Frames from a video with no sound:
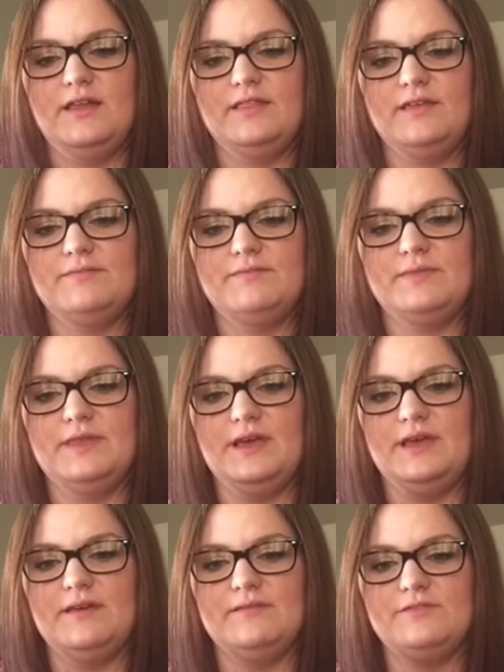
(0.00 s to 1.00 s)

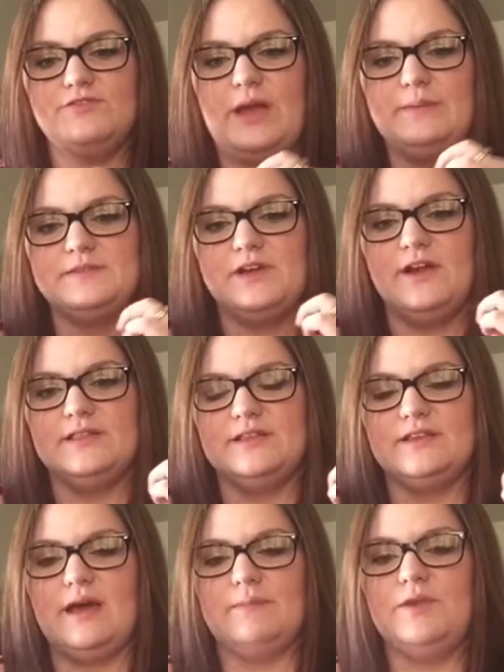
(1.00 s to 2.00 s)
The stripes are at the
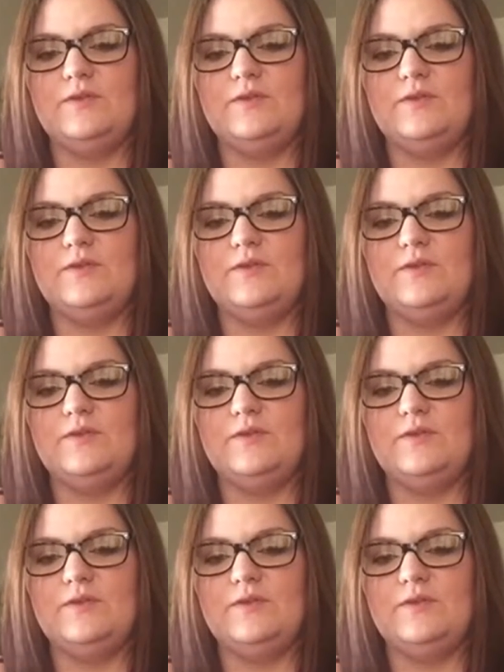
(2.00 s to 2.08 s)
top.